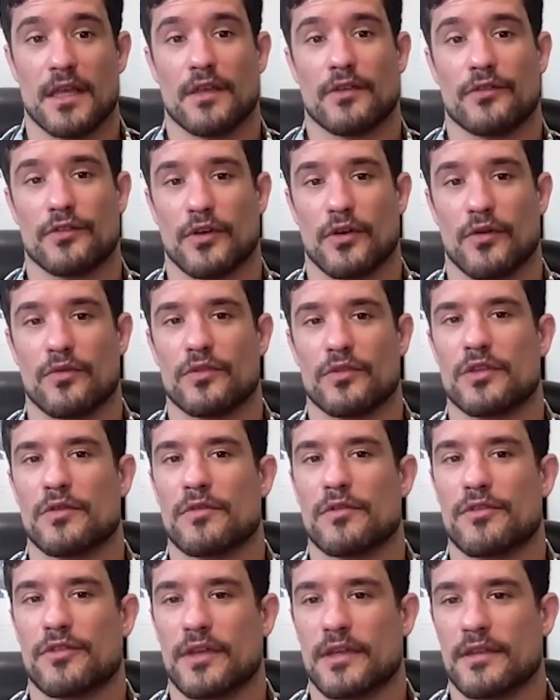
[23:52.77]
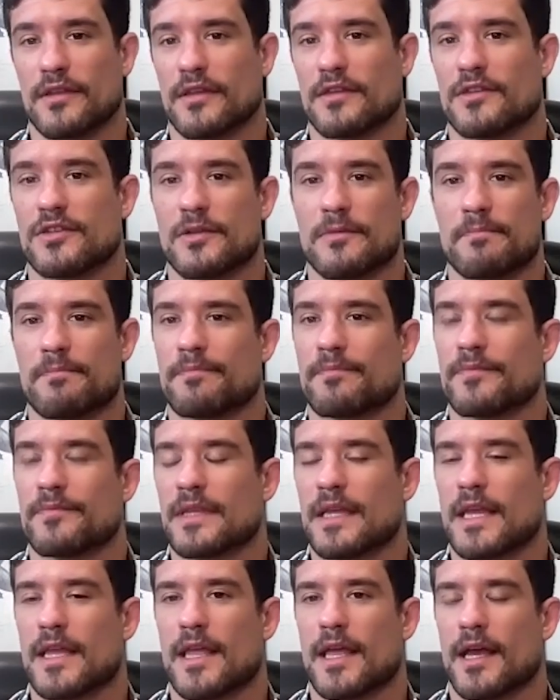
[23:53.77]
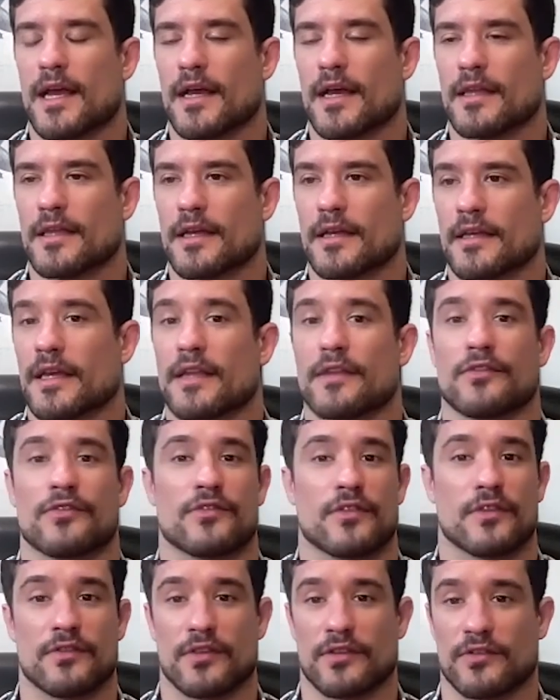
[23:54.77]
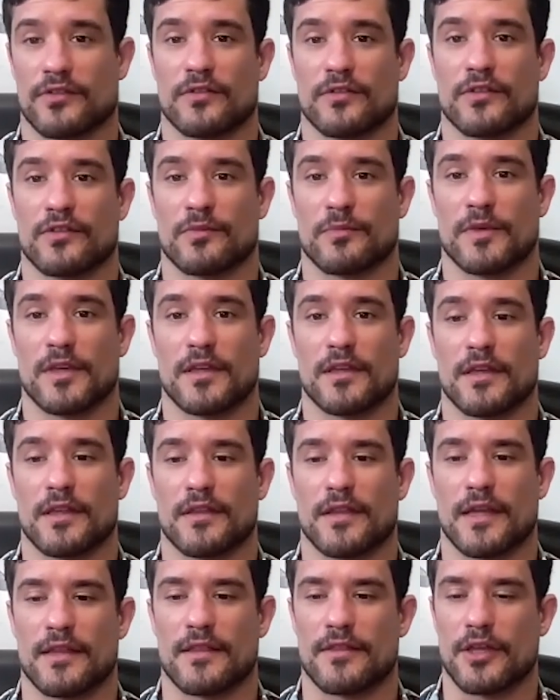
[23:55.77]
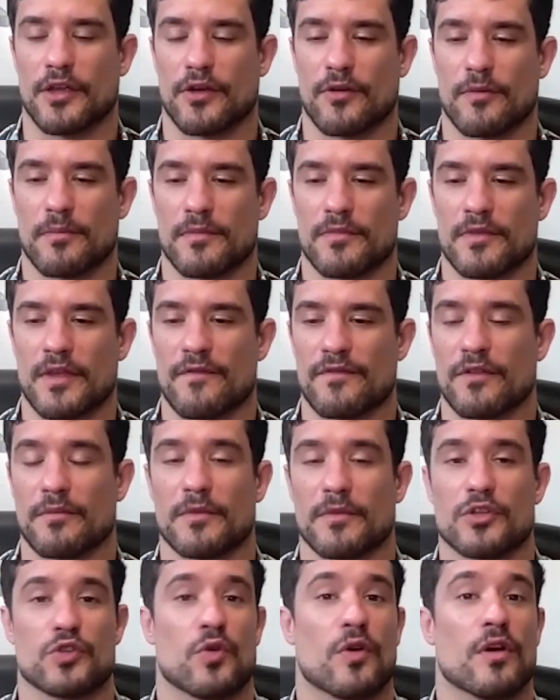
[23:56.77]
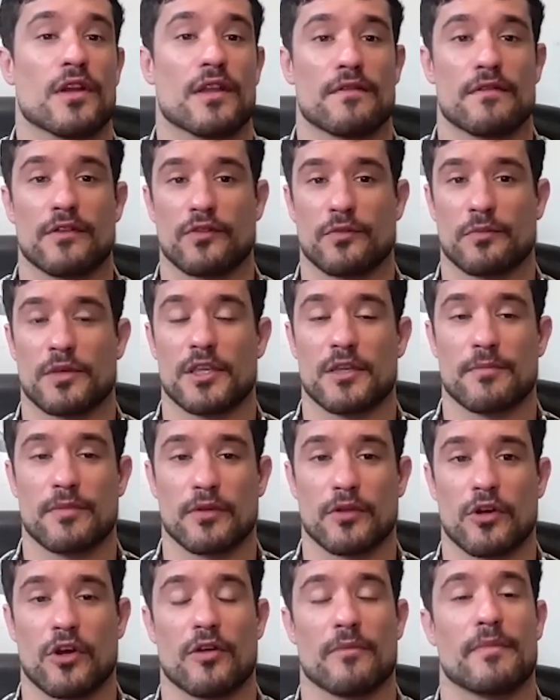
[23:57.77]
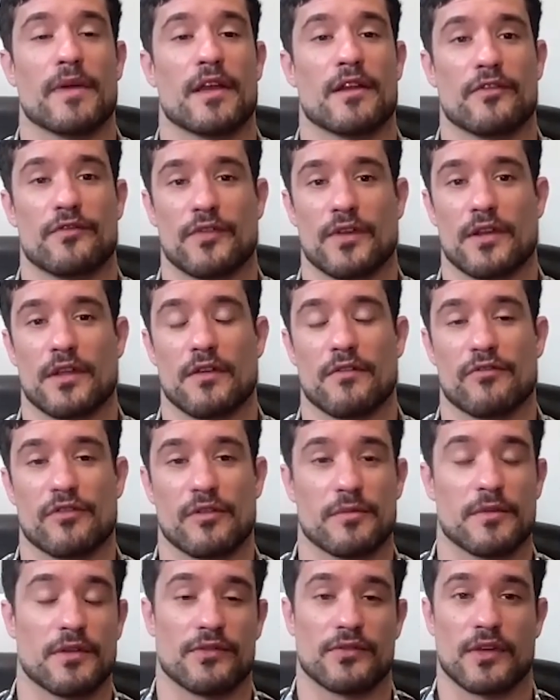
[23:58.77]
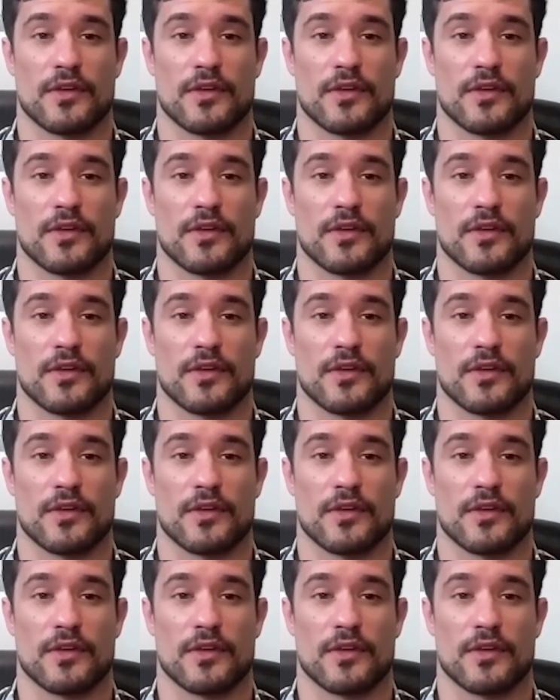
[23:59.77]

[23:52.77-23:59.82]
So you would think that, again, statistically speaking, that if the majority of these people are benefiting from these